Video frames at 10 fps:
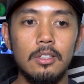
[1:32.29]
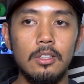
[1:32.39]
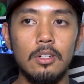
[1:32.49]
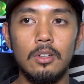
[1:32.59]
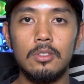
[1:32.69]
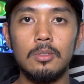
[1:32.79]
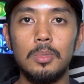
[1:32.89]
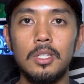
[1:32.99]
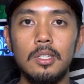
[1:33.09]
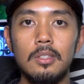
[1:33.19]
to
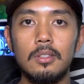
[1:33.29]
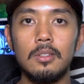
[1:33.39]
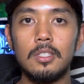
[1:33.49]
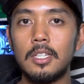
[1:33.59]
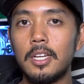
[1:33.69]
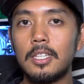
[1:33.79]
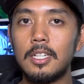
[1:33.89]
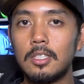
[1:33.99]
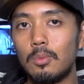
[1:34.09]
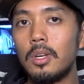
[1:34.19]
be selected
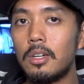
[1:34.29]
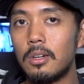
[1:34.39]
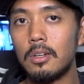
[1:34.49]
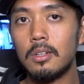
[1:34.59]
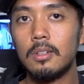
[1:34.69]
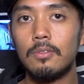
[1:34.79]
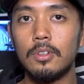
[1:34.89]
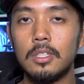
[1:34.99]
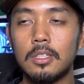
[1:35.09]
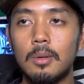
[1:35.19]
as a winner
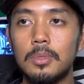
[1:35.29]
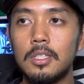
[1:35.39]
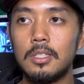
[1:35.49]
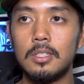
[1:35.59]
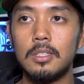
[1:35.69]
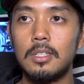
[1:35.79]
for this competition,